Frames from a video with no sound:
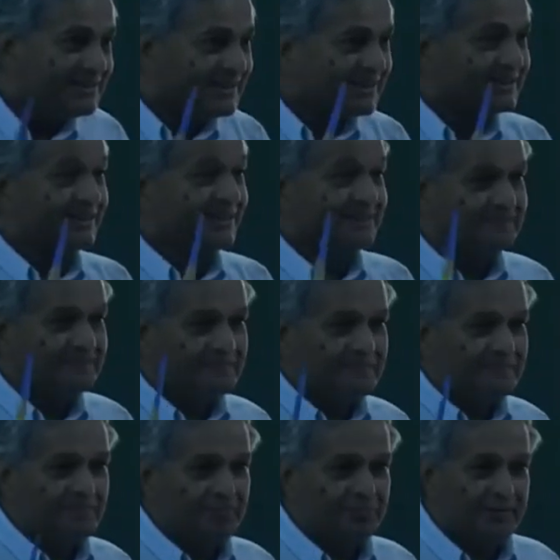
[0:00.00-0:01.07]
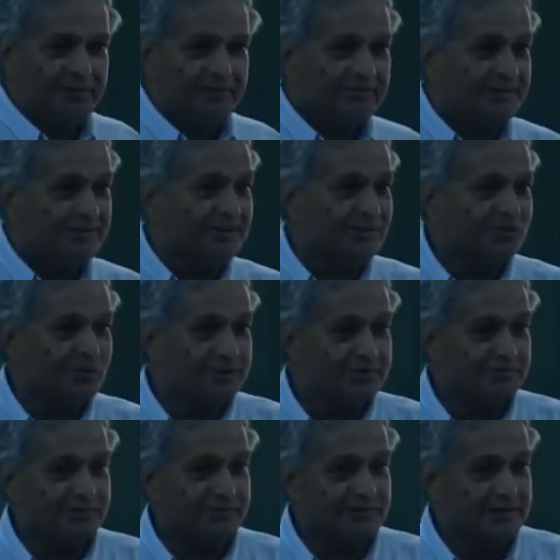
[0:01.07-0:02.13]
They have lots of
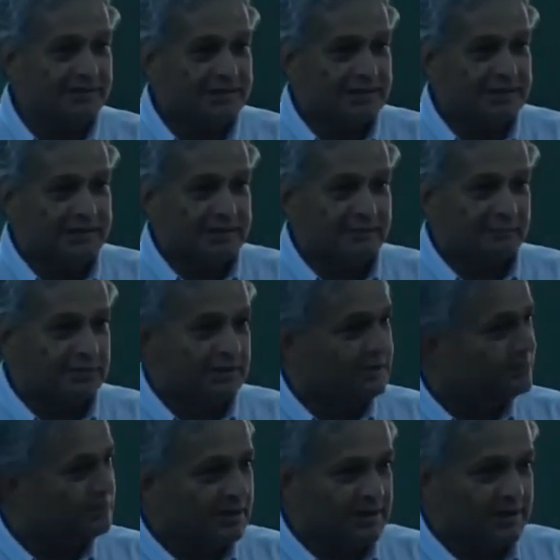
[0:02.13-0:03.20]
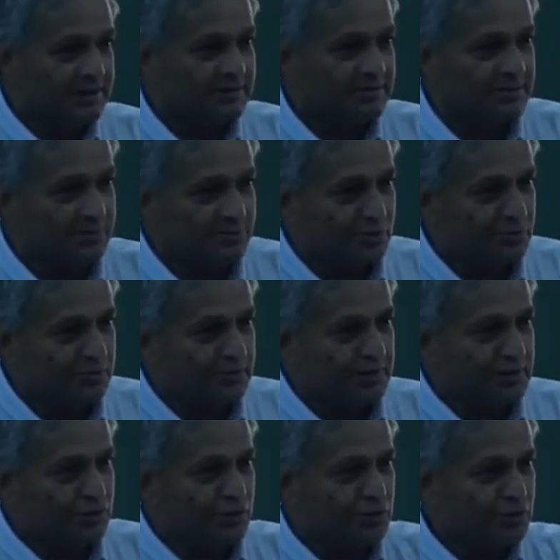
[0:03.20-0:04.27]
blades. So,
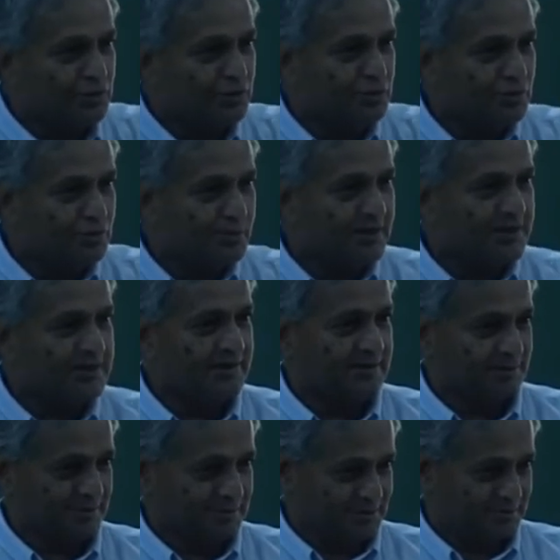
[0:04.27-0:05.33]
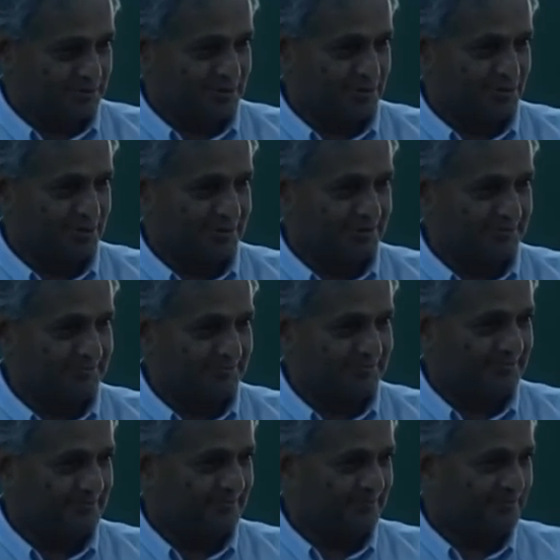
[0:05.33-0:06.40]
the whole question is can you
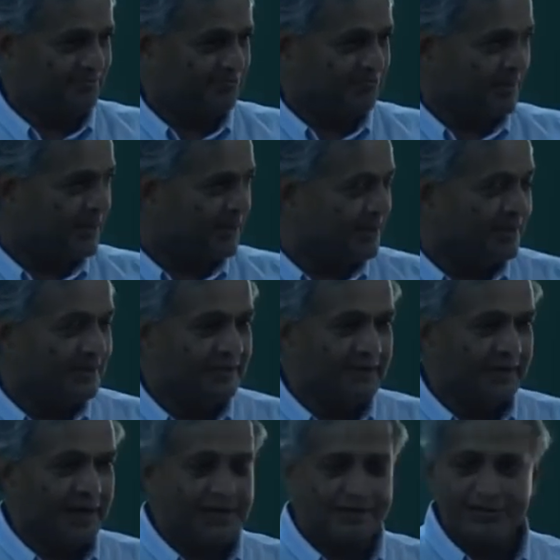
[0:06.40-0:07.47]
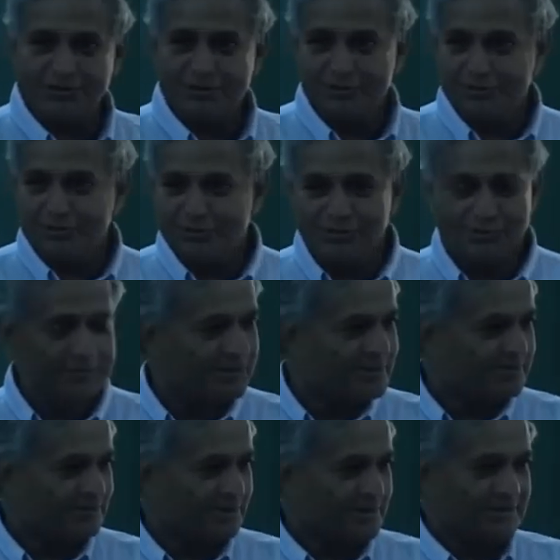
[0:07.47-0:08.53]
tell us that I can
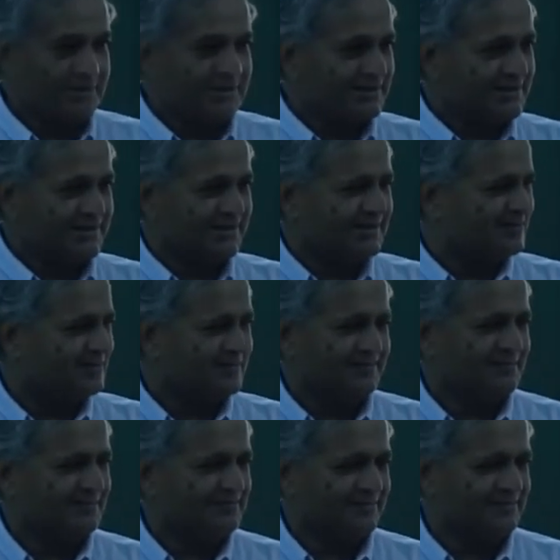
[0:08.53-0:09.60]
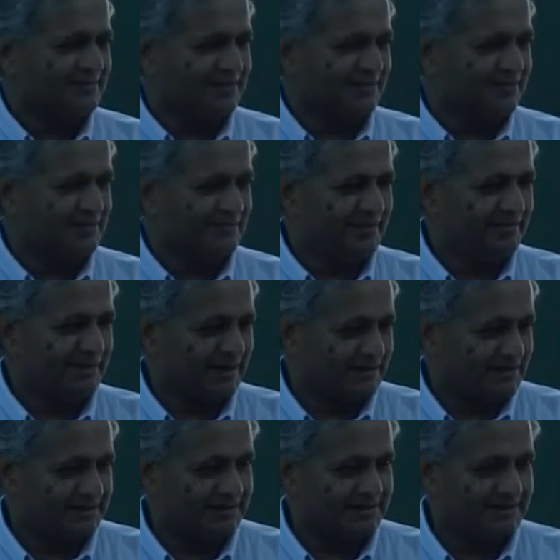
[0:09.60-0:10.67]
operate at least
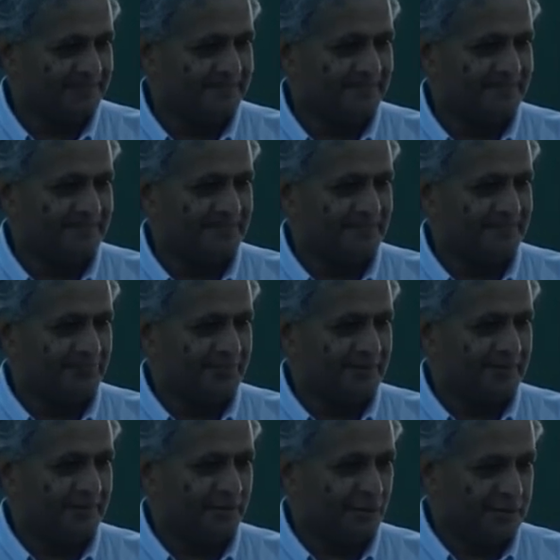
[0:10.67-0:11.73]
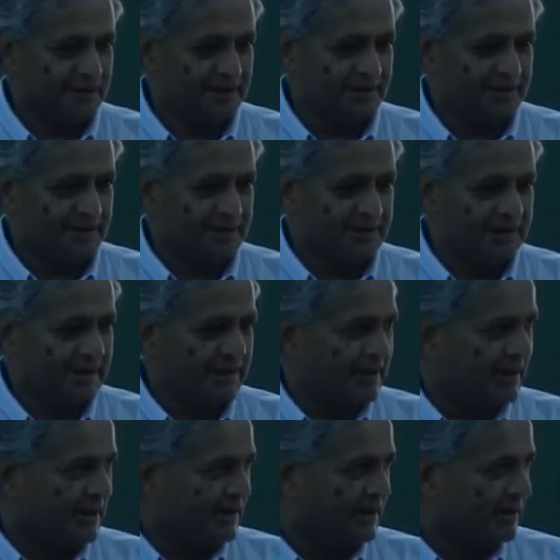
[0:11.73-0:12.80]
another 10 percent of the
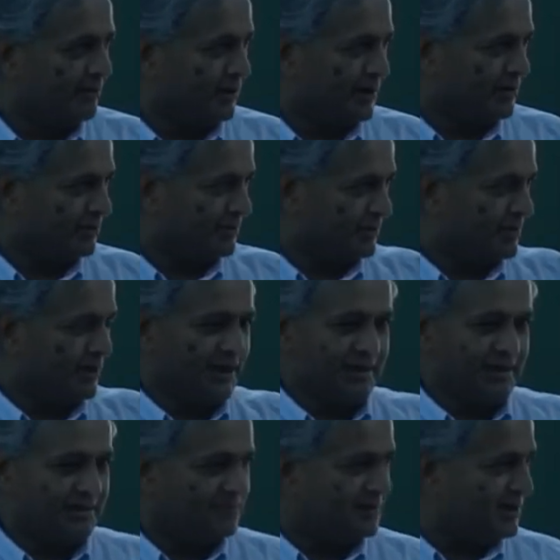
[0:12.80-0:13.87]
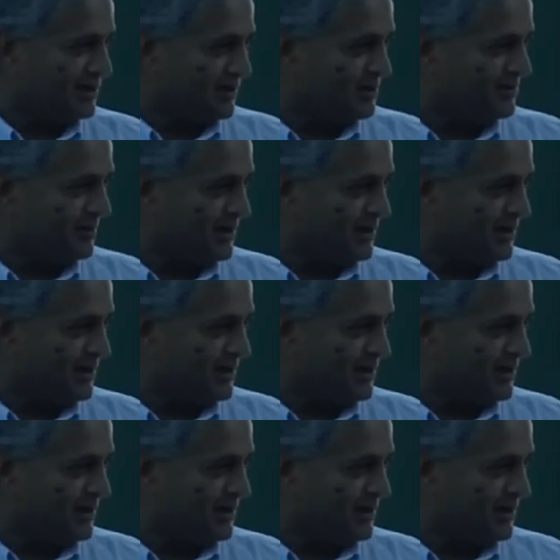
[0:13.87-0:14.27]
li life which was given.